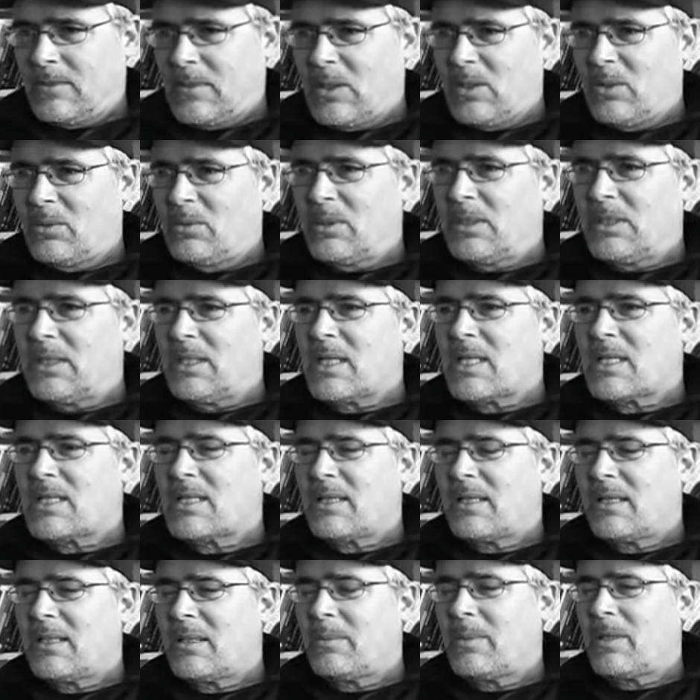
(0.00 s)
you're really
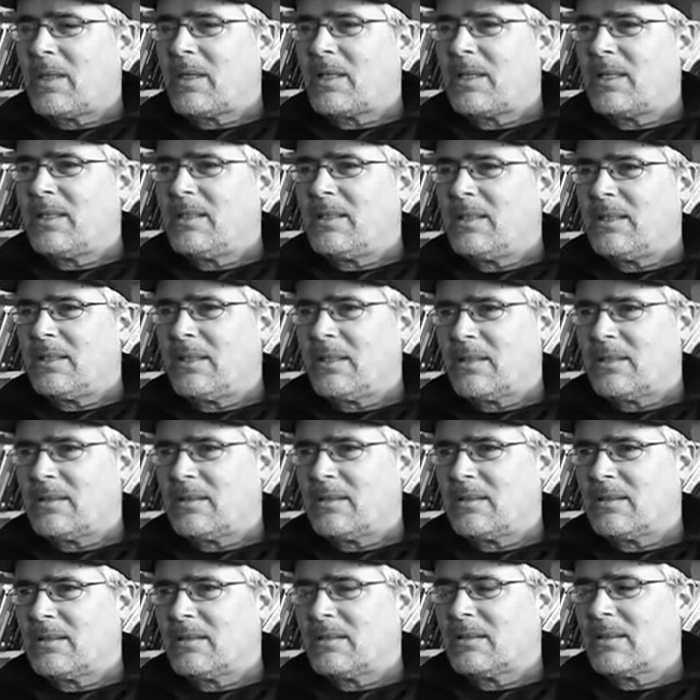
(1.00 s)
excited about
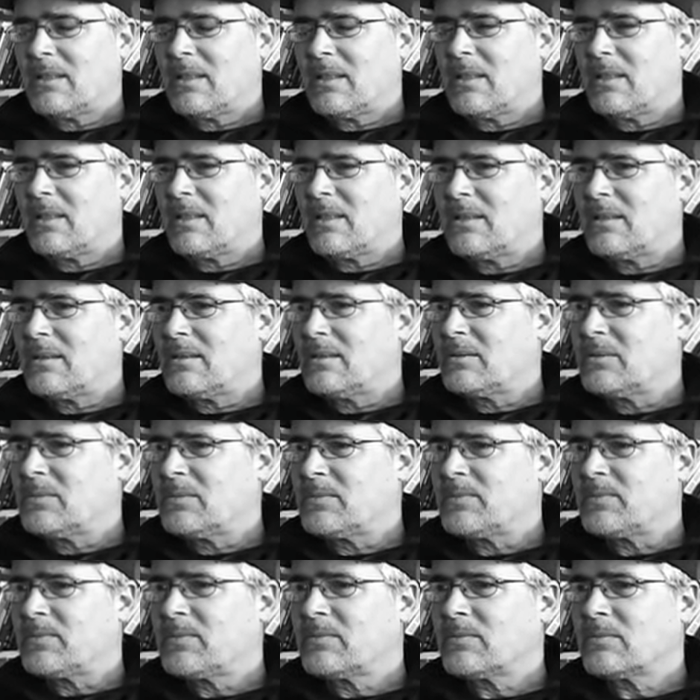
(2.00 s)
ideas.
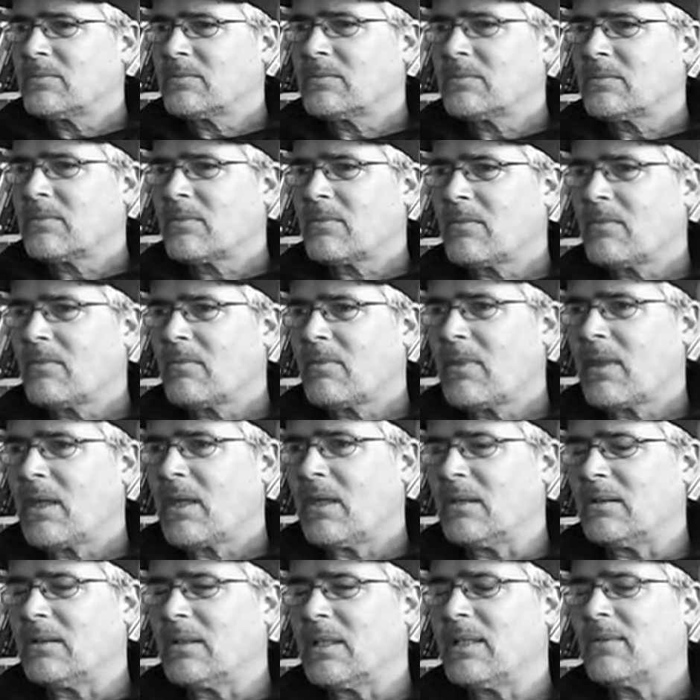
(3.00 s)

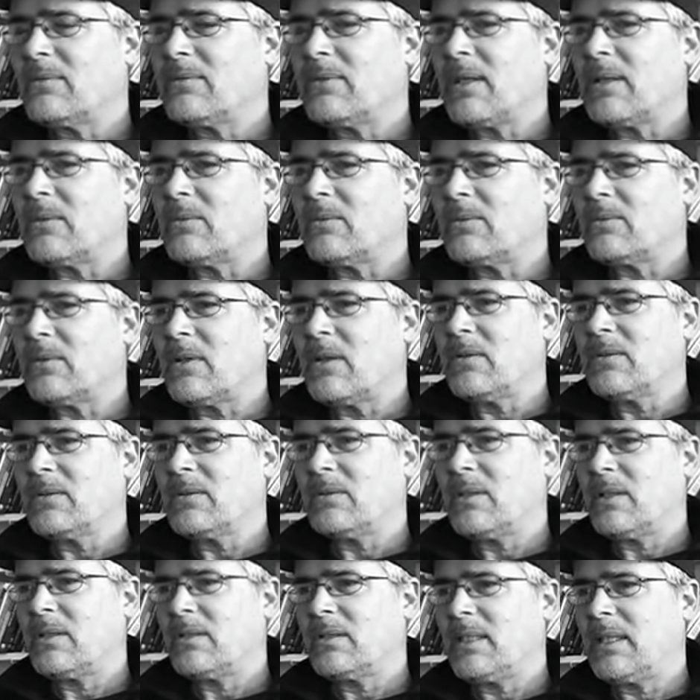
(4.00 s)
A life that revolves
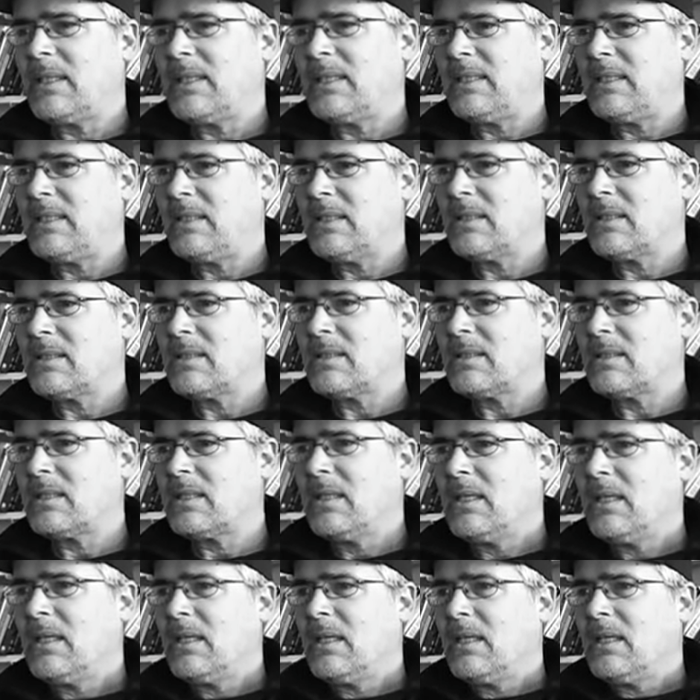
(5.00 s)
around ideas
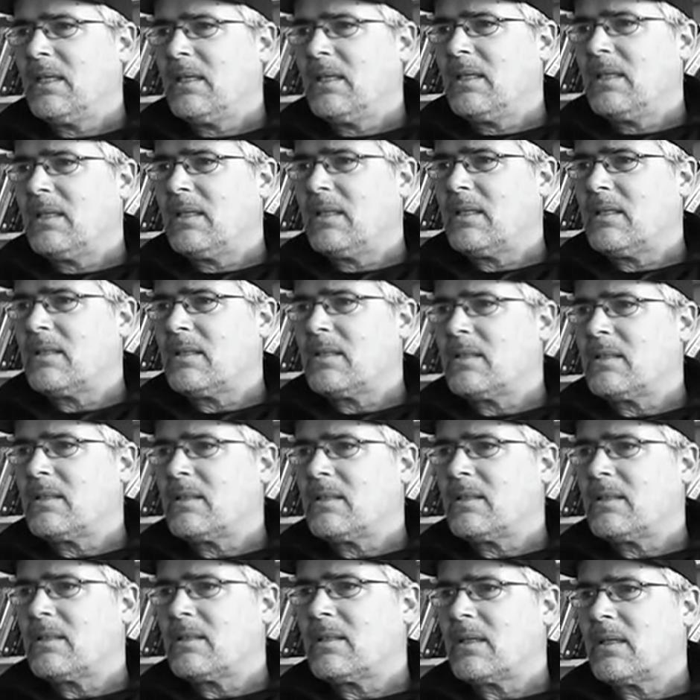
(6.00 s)

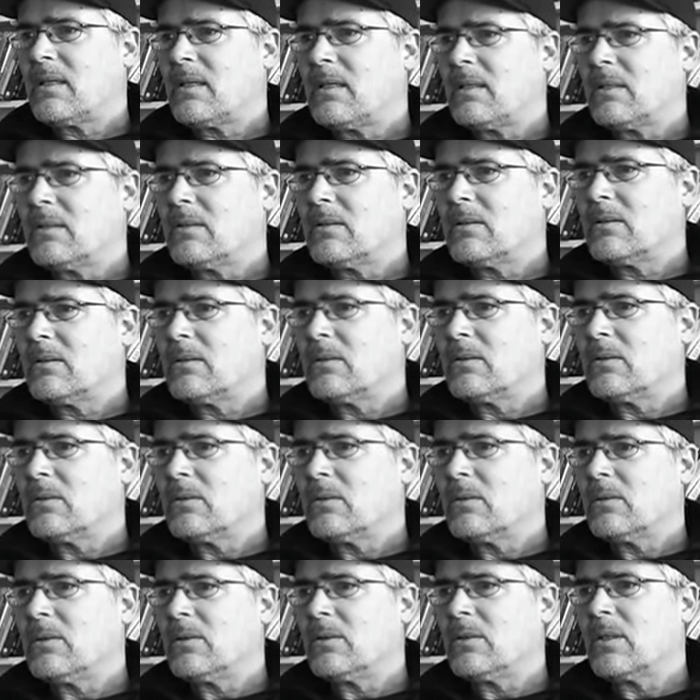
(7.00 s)
is
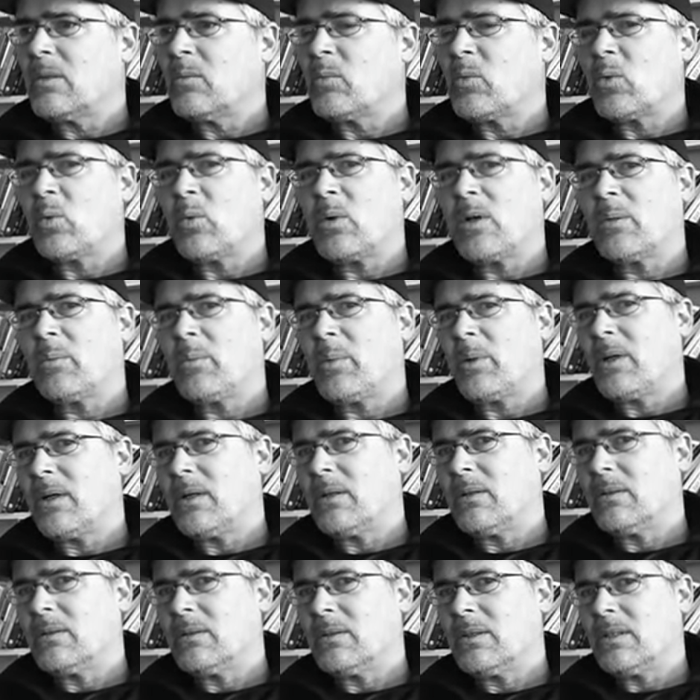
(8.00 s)
your #1
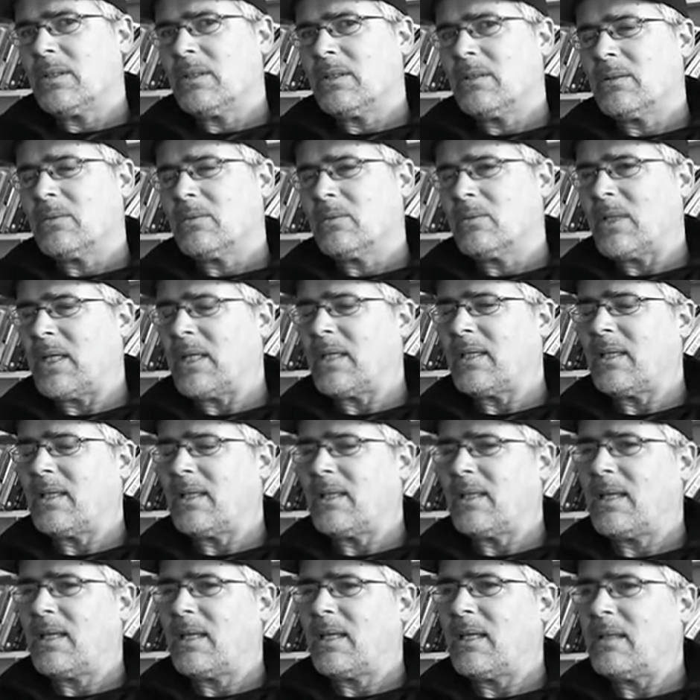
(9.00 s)
priority, rather
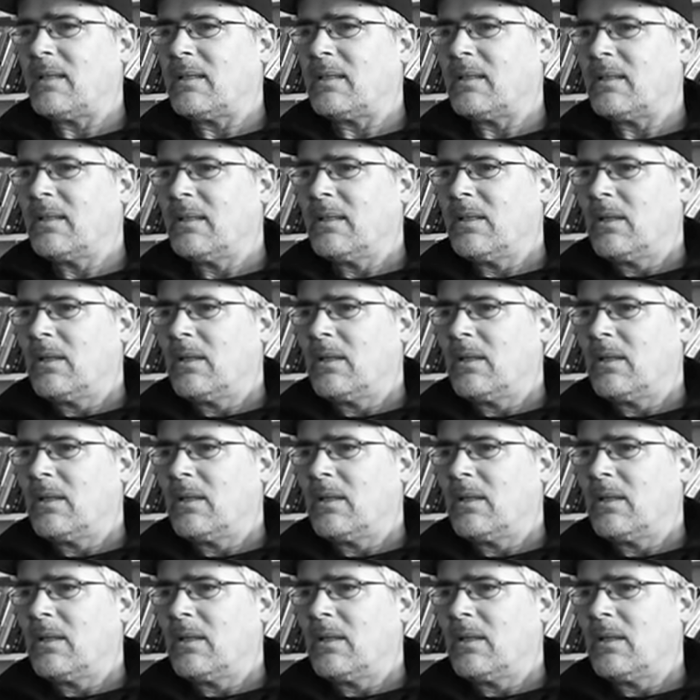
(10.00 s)
than